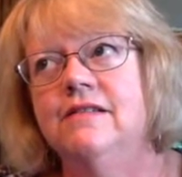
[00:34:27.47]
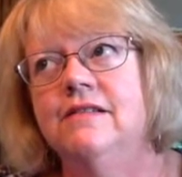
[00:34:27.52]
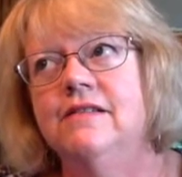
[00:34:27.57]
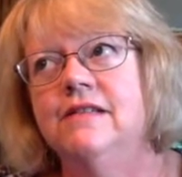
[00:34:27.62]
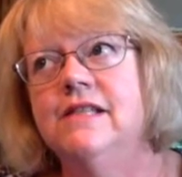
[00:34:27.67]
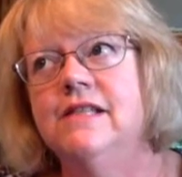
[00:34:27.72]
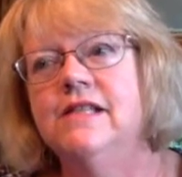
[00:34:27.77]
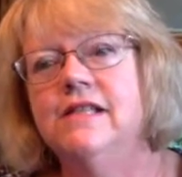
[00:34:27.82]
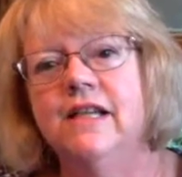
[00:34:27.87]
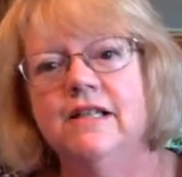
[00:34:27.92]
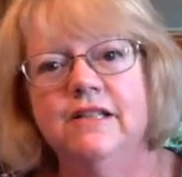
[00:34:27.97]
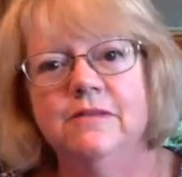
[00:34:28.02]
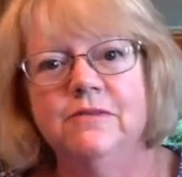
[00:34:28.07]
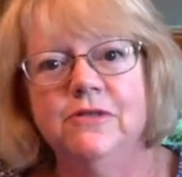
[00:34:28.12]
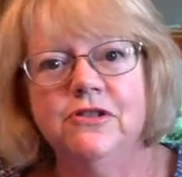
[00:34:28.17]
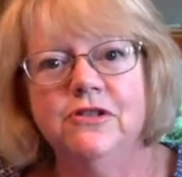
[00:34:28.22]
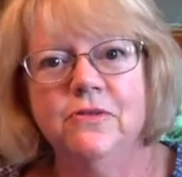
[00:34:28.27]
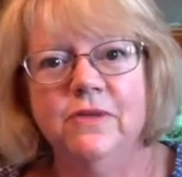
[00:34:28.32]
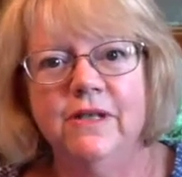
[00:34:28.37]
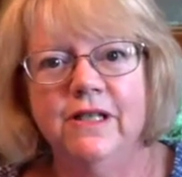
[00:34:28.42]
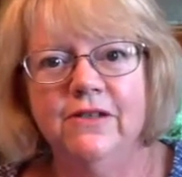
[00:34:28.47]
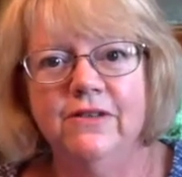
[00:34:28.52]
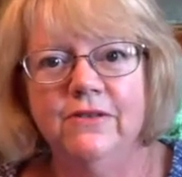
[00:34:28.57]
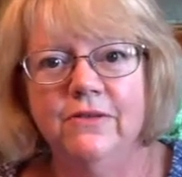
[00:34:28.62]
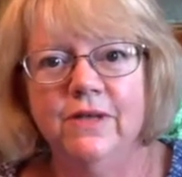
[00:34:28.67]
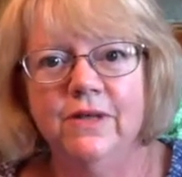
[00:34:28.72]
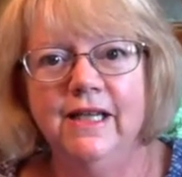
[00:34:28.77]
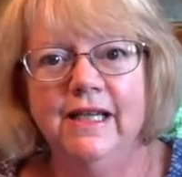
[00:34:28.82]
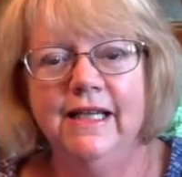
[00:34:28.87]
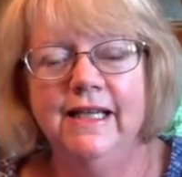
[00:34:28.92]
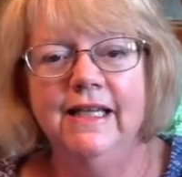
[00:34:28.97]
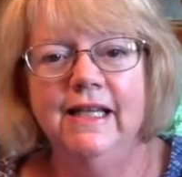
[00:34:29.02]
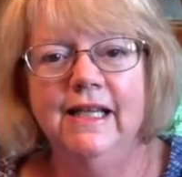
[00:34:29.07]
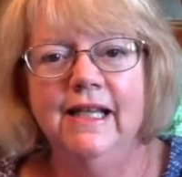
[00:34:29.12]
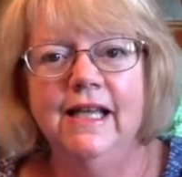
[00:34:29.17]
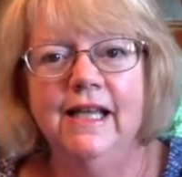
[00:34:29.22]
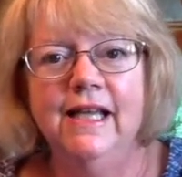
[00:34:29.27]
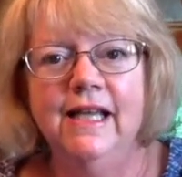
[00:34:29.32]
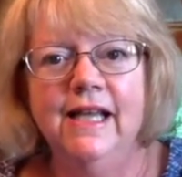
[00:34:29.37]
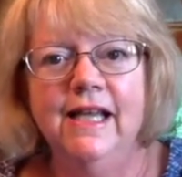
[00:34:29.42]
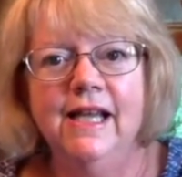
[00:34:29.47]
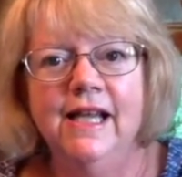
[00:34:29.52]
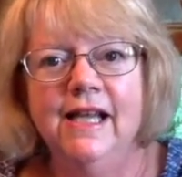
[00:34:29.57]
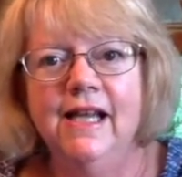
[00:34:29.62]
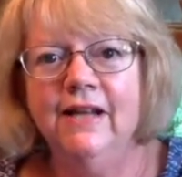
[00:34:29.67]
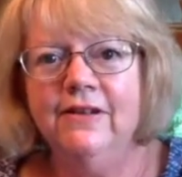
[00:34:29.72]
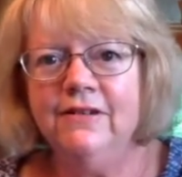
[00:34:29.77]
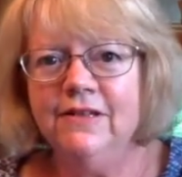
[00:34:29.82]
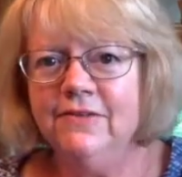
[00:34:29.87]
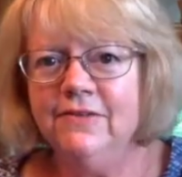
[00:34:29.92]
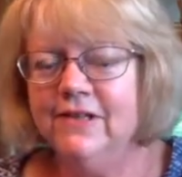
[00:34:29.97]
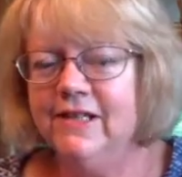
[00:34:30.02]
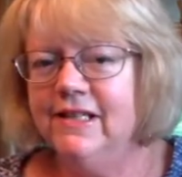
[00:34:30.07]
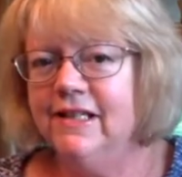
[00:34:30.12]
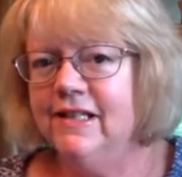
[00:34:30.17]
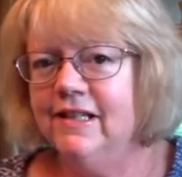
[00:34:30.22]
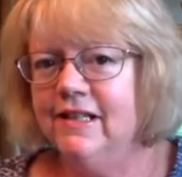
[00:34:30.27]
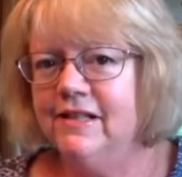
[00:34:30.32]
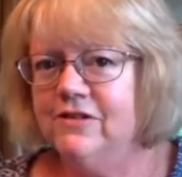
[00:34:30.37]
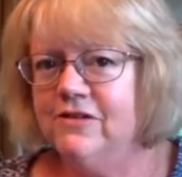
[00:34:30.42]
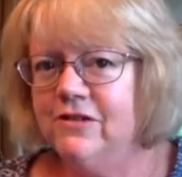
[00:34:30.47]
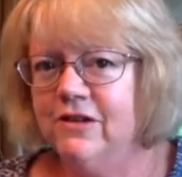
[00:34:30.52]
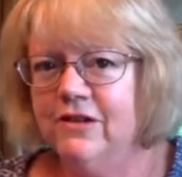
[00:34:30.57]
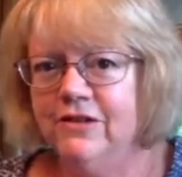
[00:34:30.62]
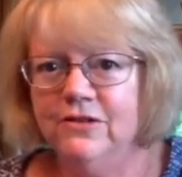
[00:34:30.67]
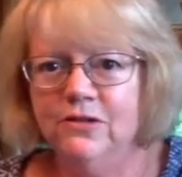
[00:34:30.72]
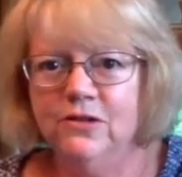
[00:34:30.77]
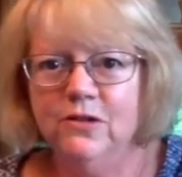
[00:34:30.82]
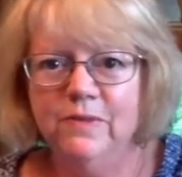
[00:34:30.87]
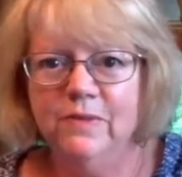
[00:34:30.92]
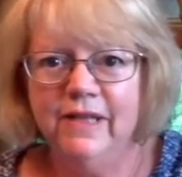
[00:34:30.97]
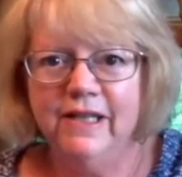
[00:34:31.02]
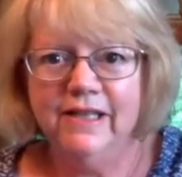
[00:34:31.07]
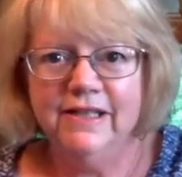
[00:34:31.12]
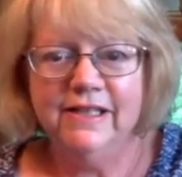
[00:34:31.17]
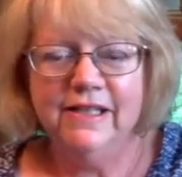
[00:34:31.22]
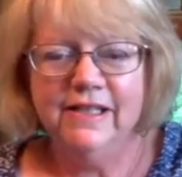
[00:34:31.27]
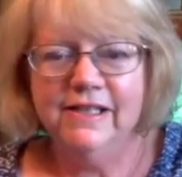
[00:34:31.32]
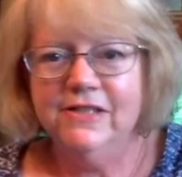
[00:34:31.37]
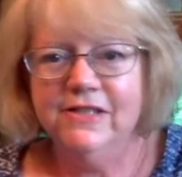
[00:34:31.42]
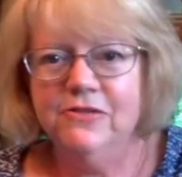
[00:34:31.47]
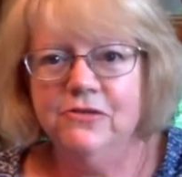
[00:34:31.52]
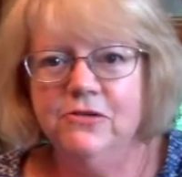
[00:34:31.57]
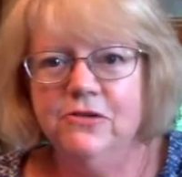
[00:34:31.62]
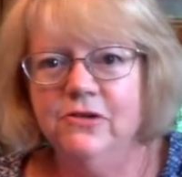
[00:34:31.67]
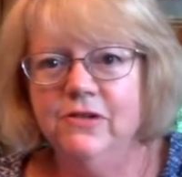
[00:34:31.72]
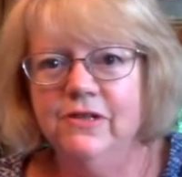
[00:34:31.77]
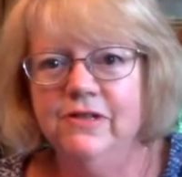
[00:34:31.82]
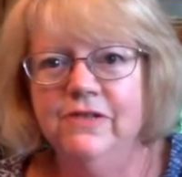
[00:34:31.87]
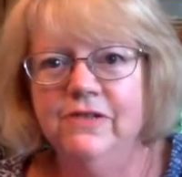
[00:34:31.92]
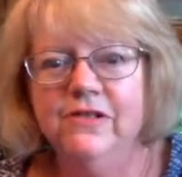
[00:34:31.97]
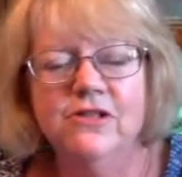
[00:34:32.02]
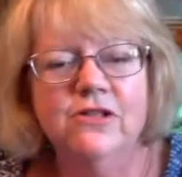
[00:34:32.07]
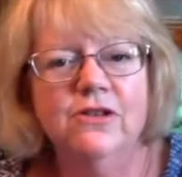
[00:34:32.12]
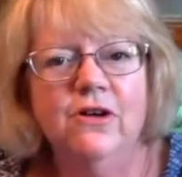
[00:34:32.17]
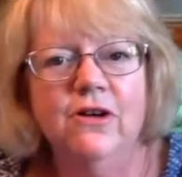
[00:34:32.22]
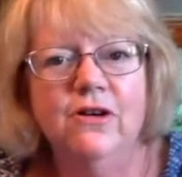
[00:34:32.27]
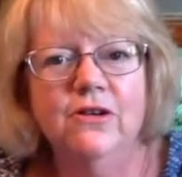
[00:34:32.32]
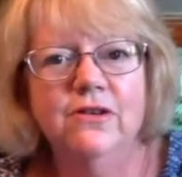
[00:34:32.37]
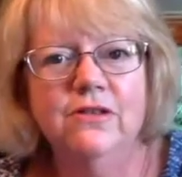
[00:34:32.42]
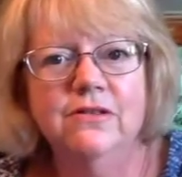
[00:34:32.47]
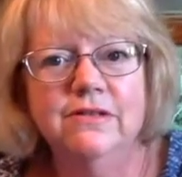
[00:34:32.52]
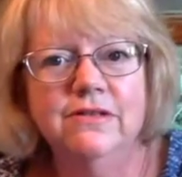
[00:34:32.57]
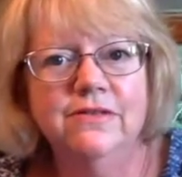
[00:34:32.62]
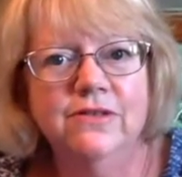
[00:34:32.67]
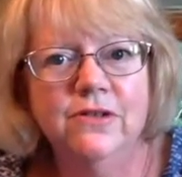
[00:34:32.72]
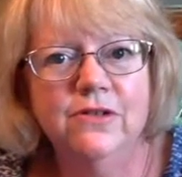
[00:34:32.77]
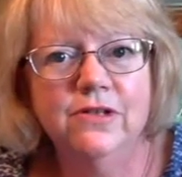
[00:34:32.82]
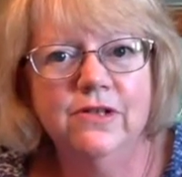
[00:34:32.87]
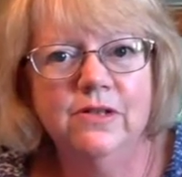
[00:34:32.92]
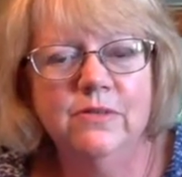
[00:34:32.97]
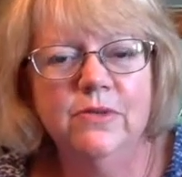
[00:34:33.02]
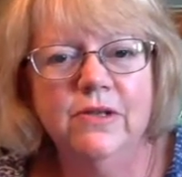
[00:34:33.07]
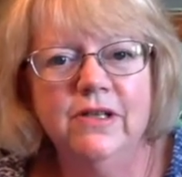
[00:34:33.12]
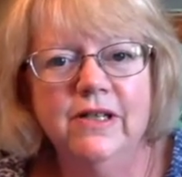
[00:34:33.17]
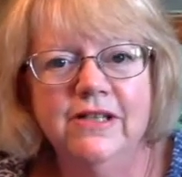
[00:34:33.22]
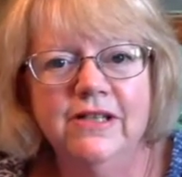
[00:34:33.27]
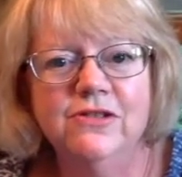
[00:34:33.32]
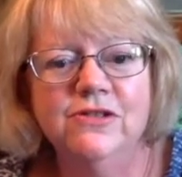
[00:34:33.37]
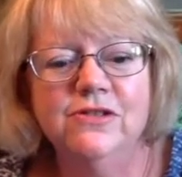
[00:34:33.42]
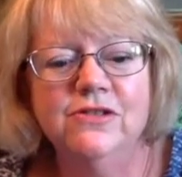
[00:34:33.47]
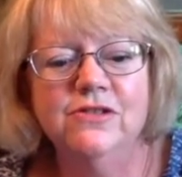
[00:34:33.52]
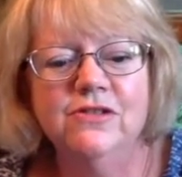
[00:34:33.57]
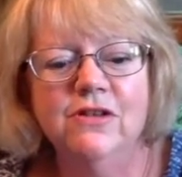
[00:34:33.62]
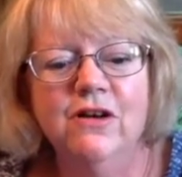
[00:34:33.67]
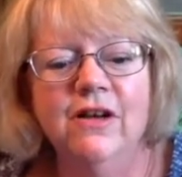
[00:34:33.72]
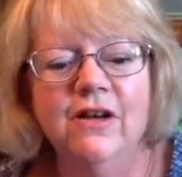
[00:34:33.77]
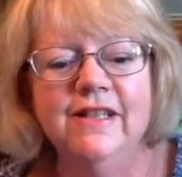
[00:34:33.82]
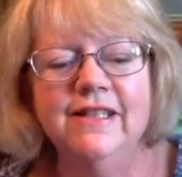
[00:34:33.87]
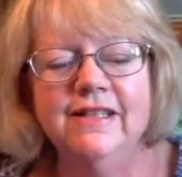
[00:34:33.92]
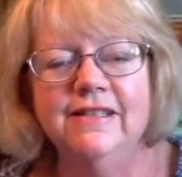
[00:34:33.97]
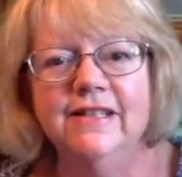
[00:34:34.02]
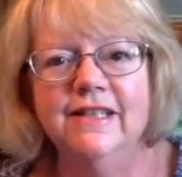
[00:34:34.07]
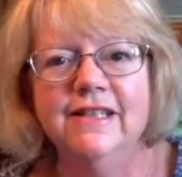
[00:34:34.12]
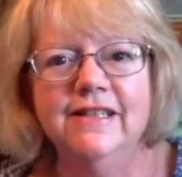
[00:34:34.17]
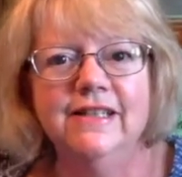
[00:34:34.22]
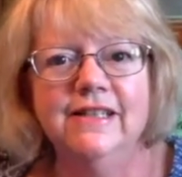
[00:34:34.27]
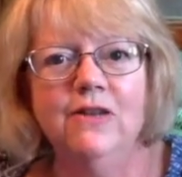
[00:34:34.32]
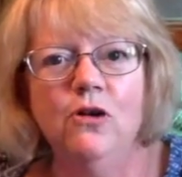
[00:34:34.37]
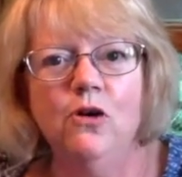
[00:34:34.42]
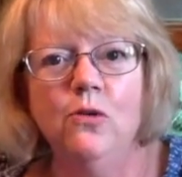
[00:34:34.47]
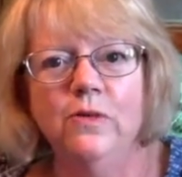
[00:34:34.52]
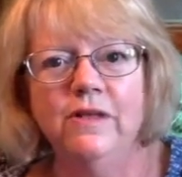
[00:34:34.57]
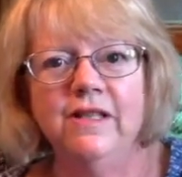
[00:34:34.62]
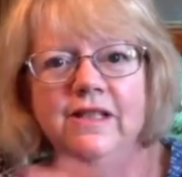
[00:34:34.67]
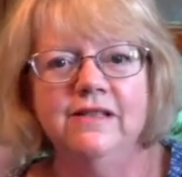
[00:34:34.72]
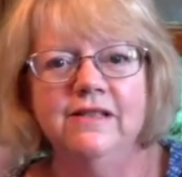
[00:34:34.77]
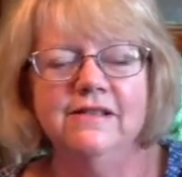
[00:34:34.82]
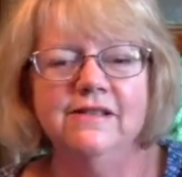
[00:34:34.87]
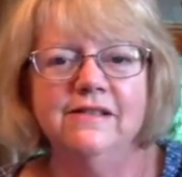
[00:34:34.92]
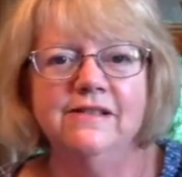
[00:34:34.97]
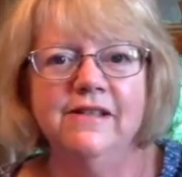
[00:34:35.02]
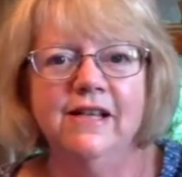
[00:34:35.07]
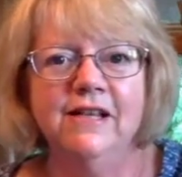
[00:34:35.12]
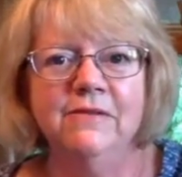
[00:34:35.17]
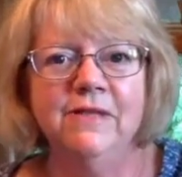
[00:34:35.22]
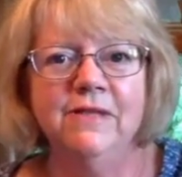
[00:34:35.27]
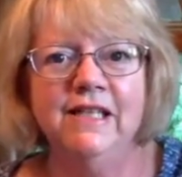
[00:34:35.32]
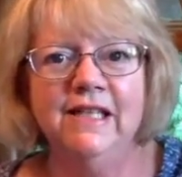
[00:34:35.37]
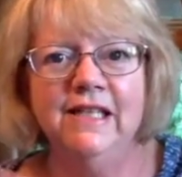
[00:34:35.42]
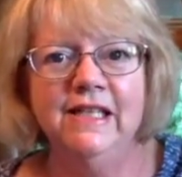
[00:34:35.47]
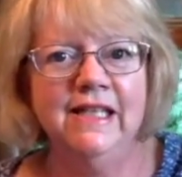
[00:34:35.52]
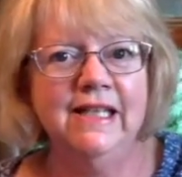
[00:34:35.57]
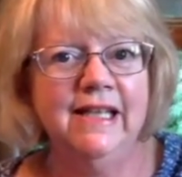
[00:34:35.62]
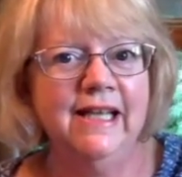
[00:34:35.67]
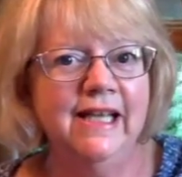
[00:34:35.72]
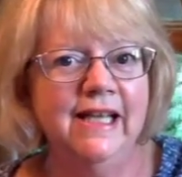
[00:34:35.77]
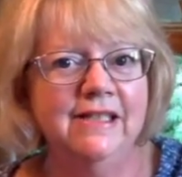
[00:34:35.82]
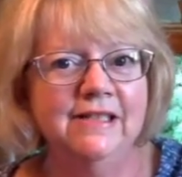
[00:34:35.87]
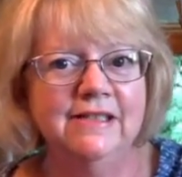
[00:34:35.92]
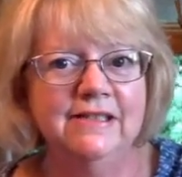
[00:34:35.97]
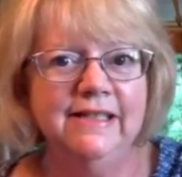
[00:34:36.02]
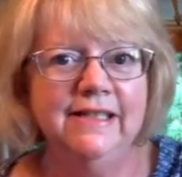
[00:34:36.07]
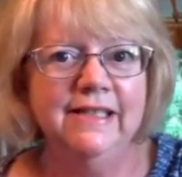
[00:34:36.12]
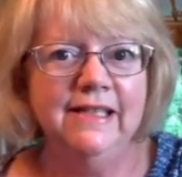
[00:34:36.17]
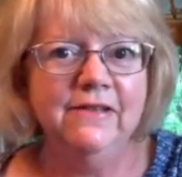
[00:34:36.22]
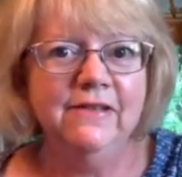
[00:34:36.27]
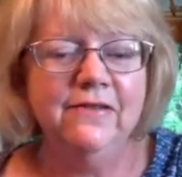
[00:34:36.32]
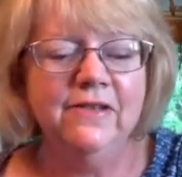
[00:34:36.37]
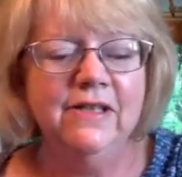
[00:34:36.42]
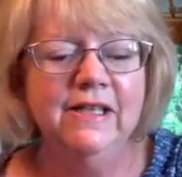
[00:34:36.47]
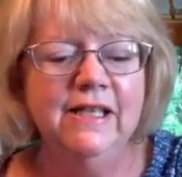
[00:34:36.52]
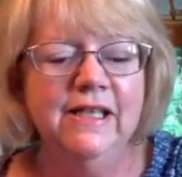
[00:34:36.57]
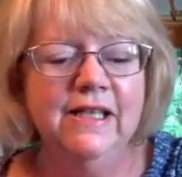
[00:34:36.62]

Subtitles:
Inside Number 23. And I don't even think I saw the whole podcast or even saw her refer to the book. I just saw it in like the opening segment and then I had to leave.